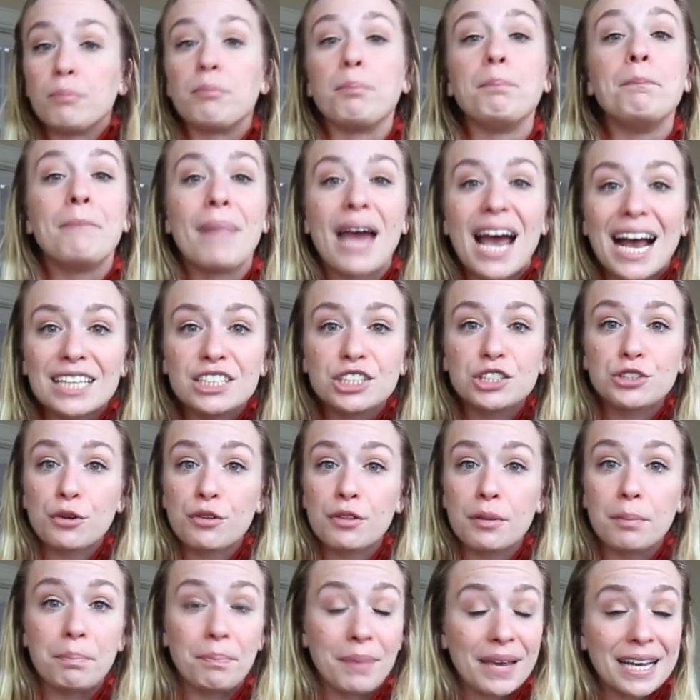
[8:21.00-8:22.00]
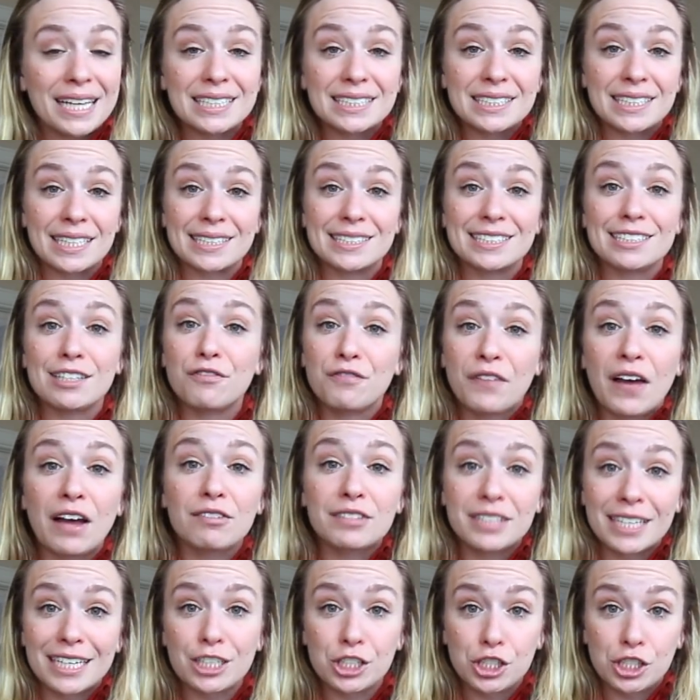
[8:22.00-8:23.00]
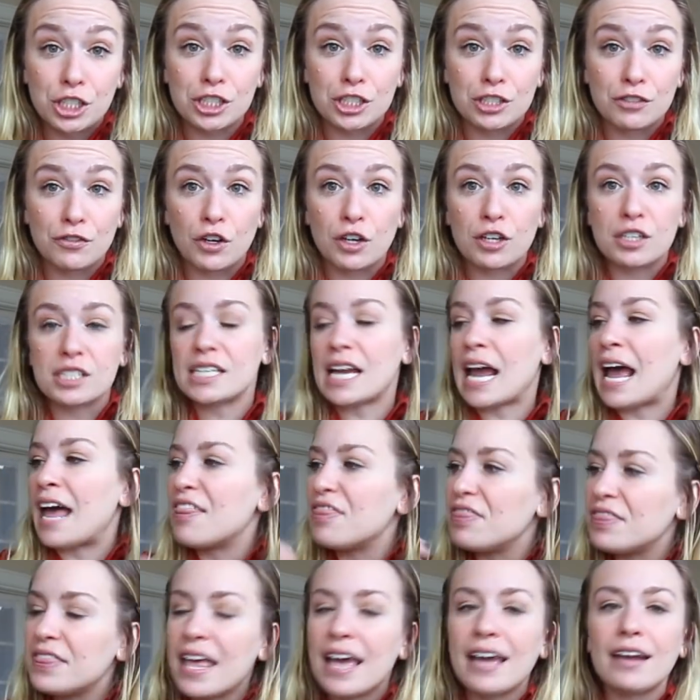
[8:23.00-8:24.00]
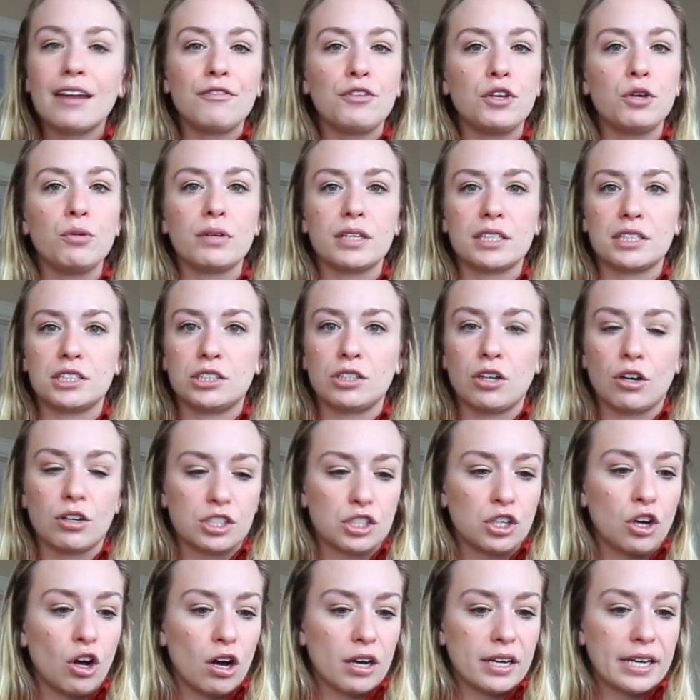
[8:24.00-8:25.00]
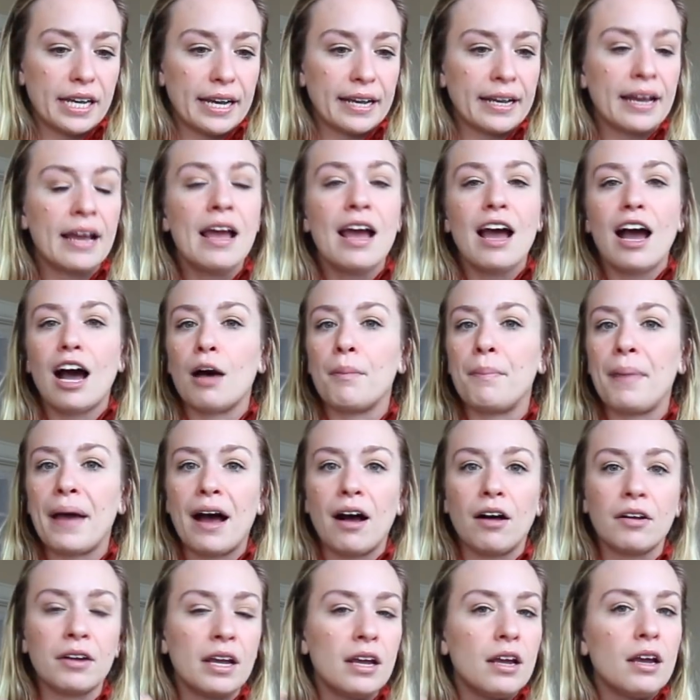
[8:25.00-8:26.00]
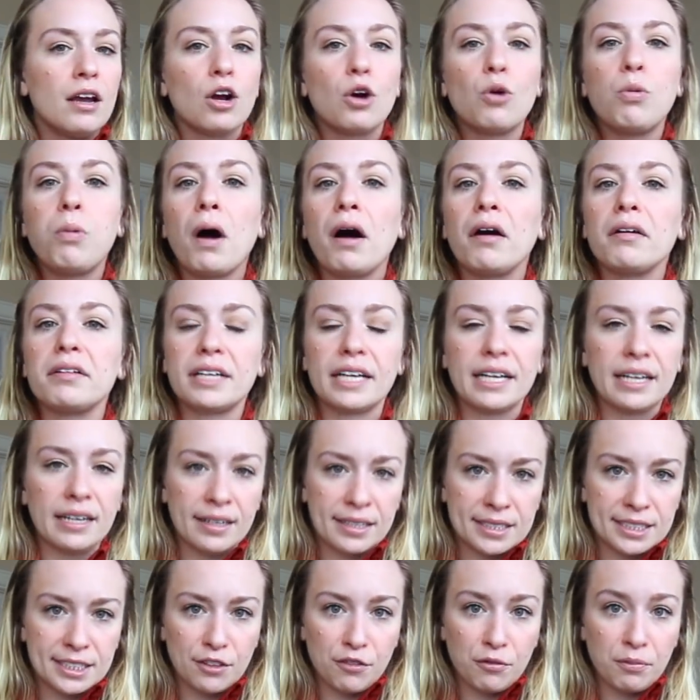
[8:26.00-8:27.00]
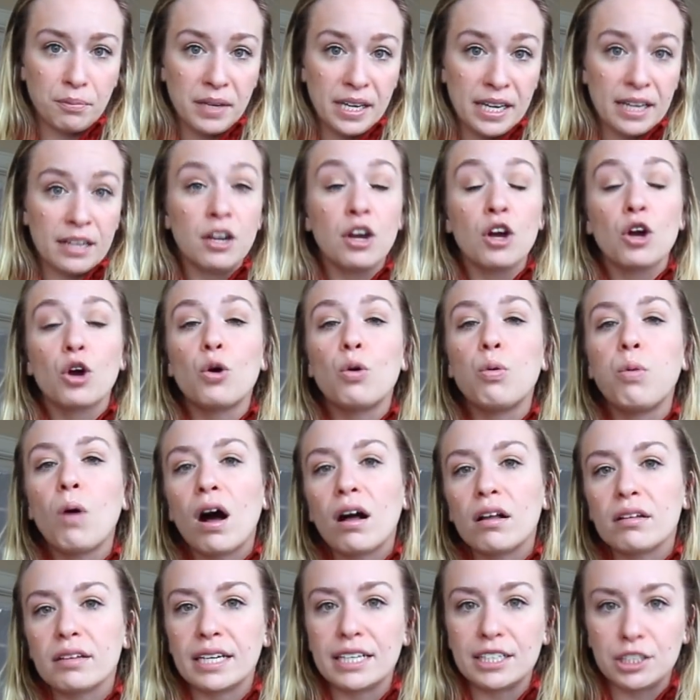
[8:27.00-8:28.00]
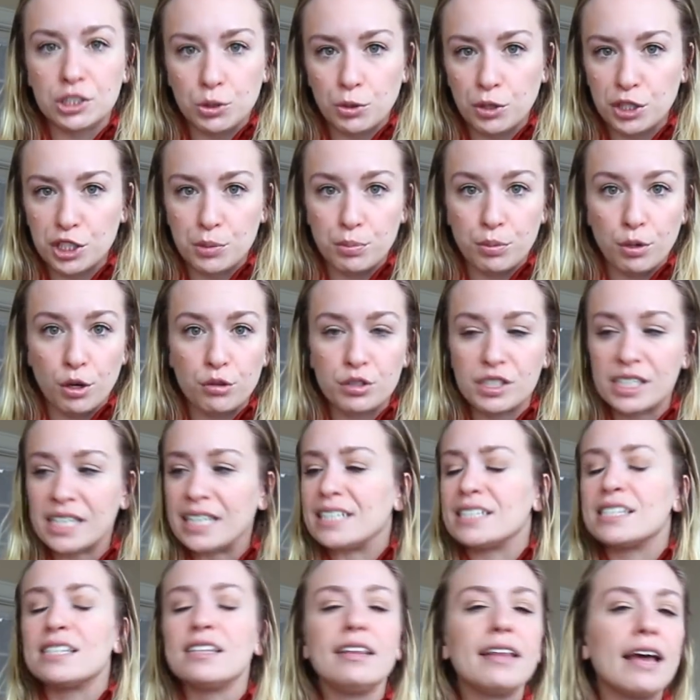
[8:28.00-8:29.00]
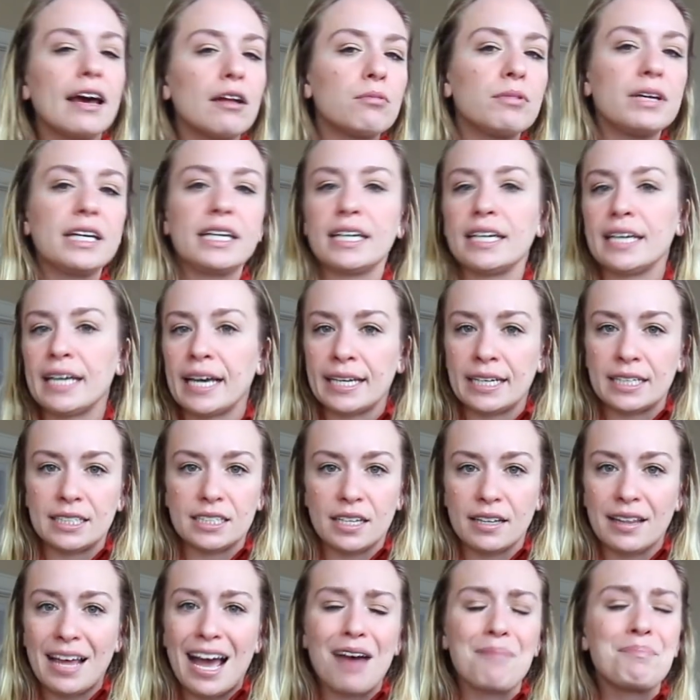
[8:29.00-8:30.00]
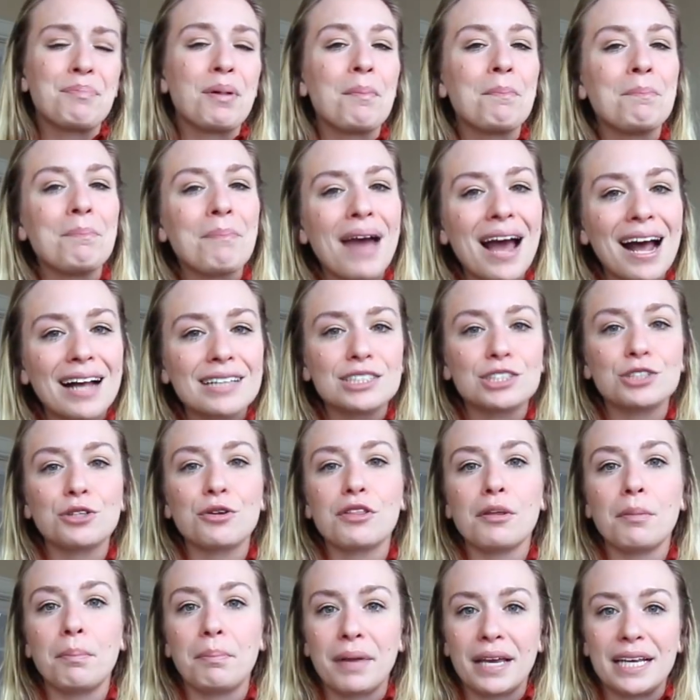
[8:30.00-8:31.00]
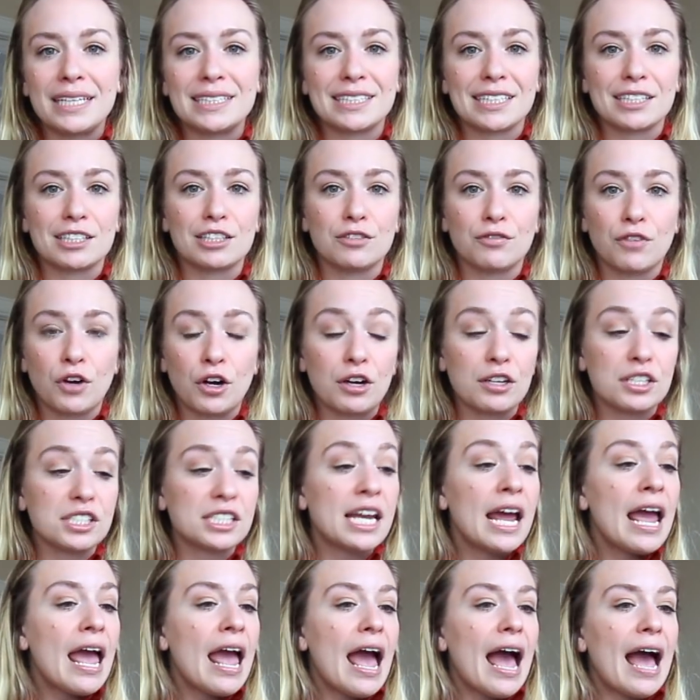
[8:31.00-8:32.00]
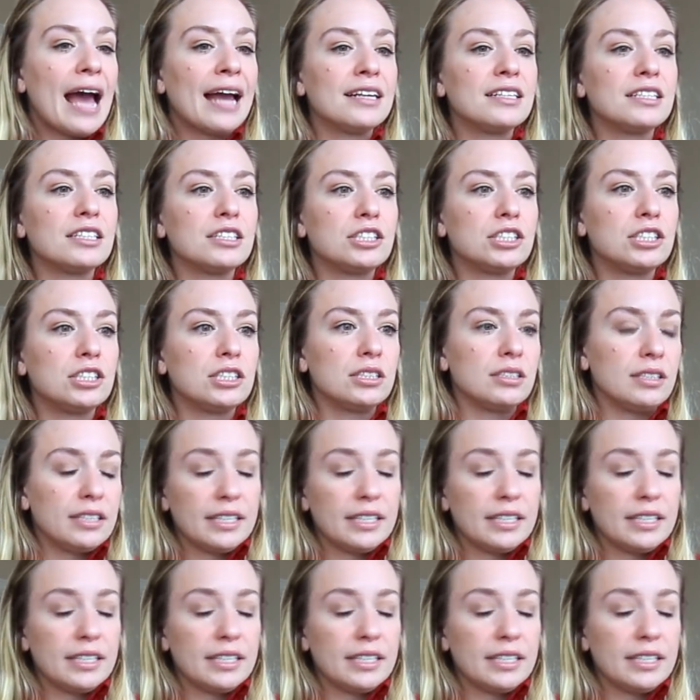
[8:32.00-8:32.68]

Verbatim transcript: master the basics, the foundations first. And then if you want to start talking about quality cuts of meat, quality source proteins, then we can get into that. But master the basics first and just